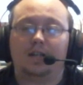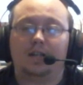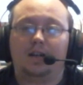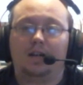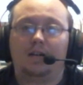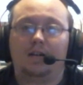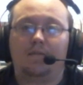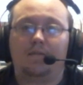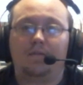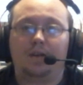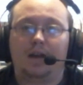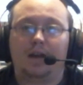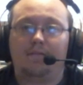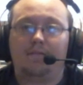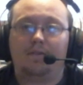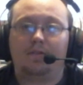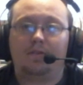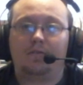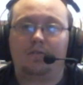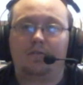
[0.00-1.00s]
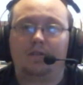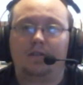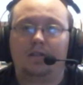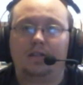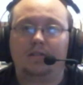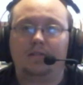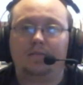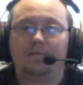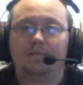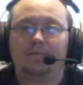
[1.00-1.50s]
out if you haven't
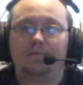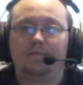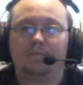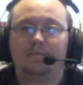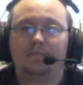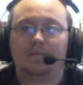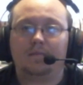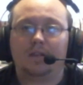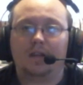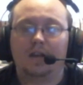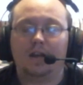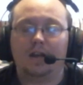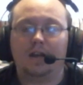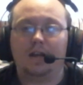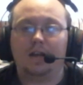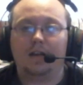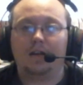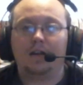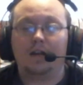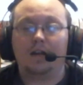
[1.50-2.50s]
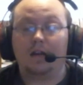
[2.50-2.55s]
already. And